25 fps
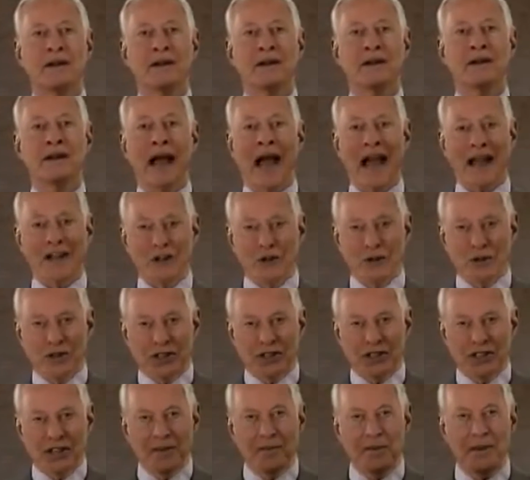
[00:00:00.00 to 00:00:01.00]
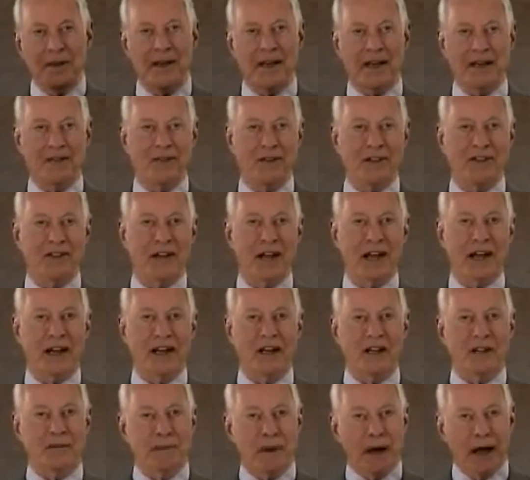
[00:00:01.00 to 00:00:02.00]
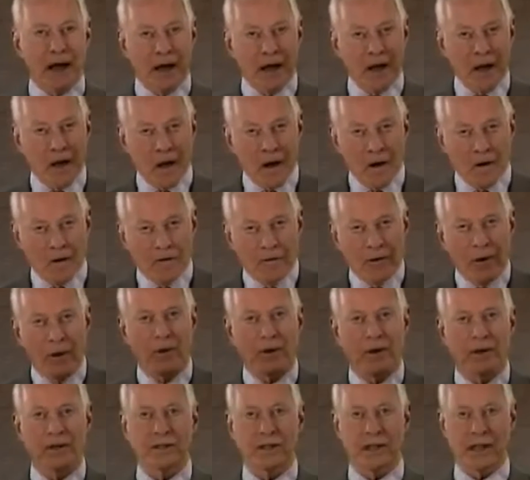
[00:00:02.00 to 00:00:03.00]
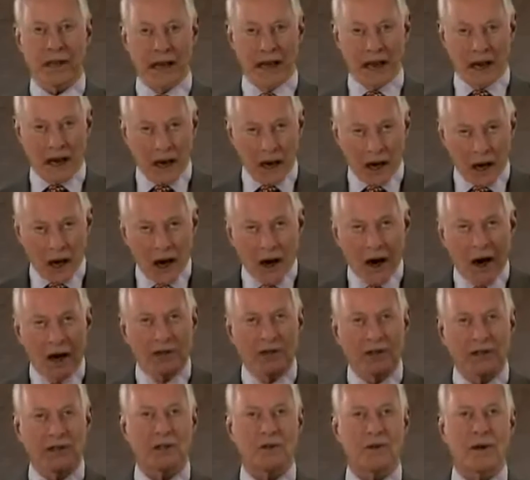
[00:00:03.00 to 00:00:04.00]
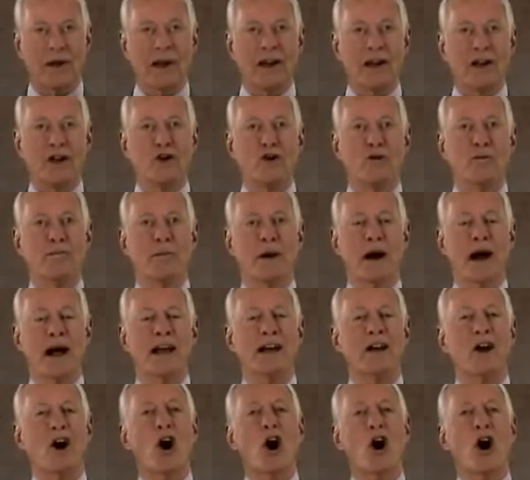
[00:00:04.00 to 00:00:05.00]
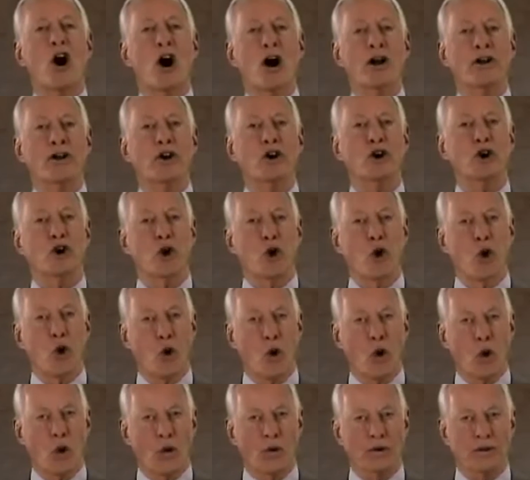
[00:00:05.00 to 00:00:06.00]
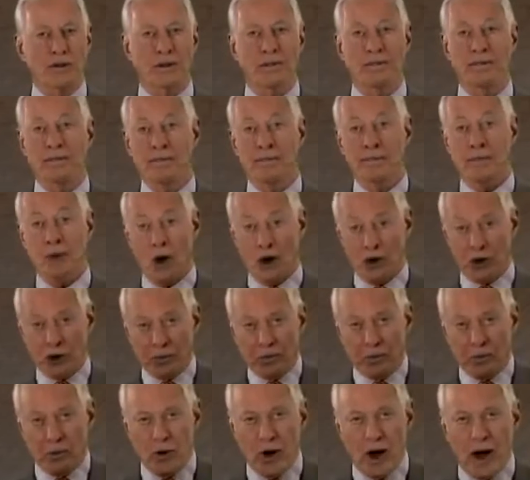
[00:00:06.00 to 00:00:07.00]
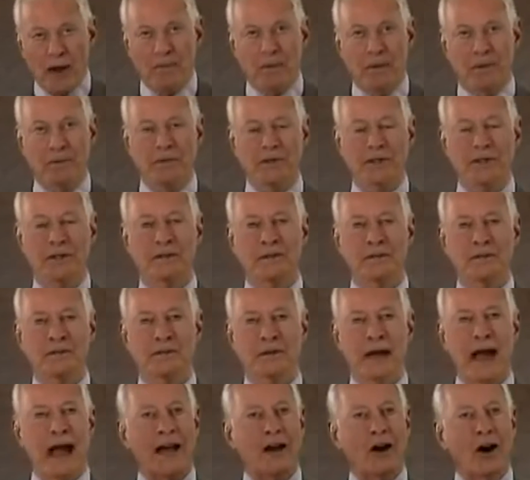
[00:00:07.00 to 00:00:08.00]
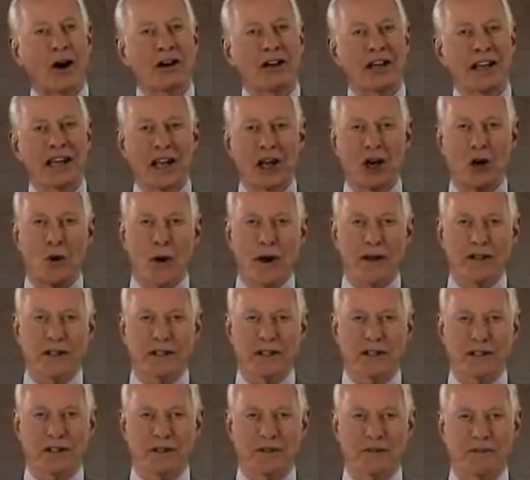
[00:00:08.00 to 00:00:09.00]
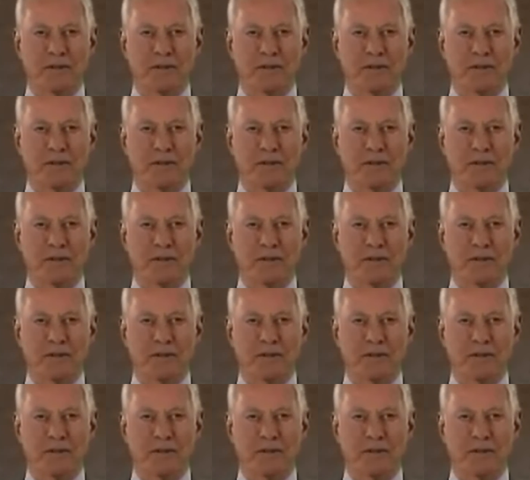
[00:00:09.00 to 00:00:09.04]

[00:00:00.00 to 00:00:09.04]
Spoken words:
and you stimulate these ideas by focusing and concentrating your mind on your goals, on your problems, and on key questions.